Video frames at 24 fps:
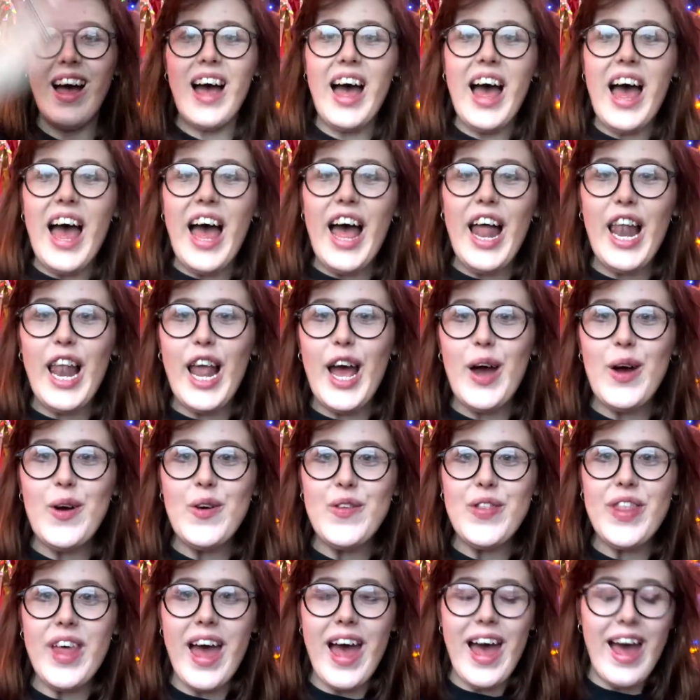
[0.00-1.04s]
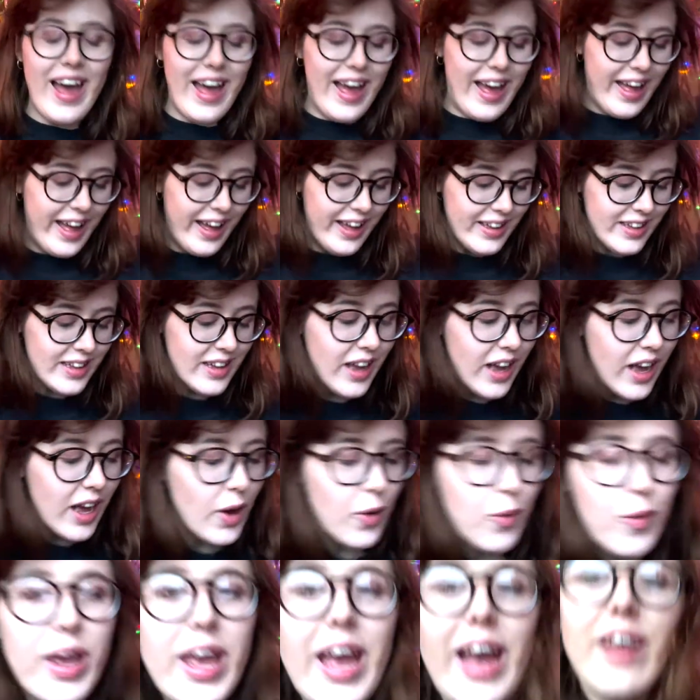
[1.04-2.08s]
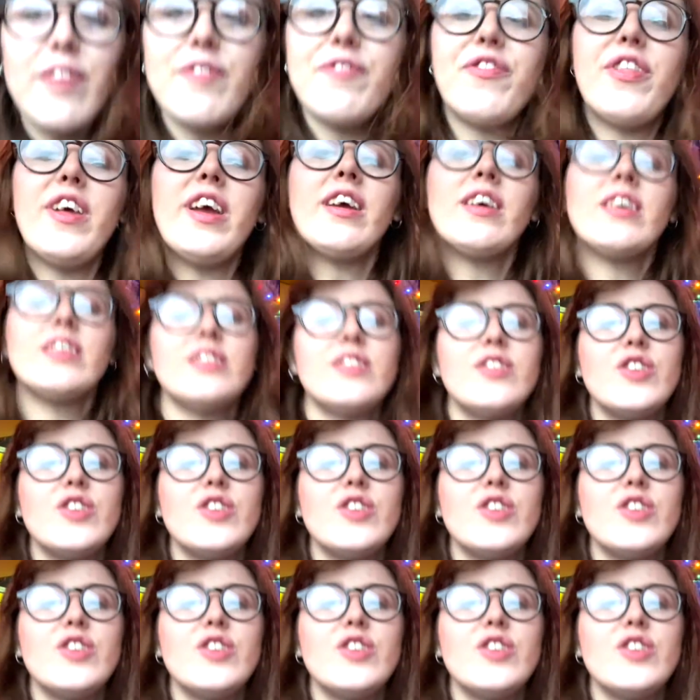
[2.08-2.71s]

Hello there! We have things